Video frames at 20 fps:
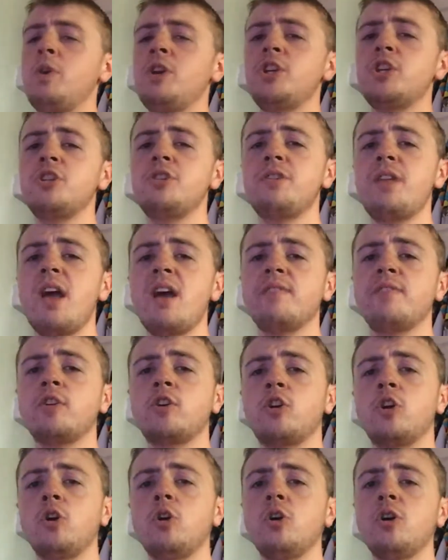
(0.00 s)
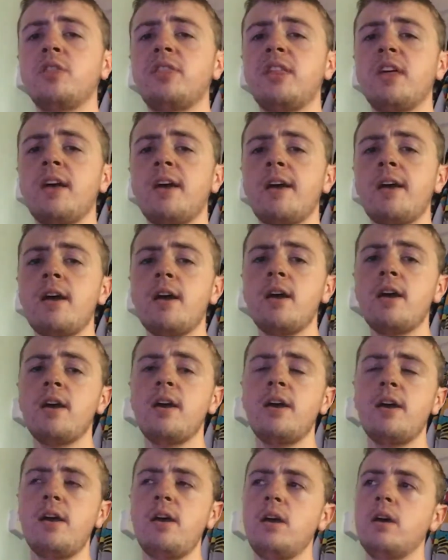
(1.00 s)
We should never go
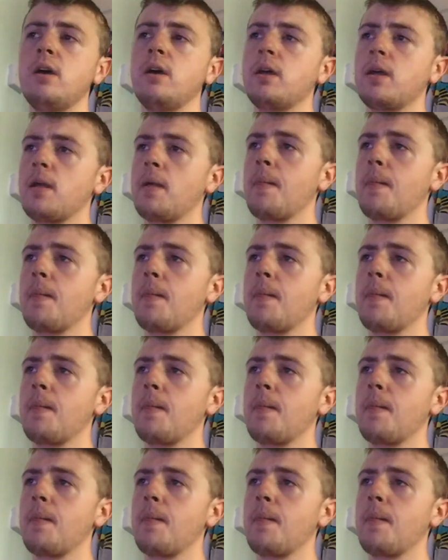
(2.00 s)
there.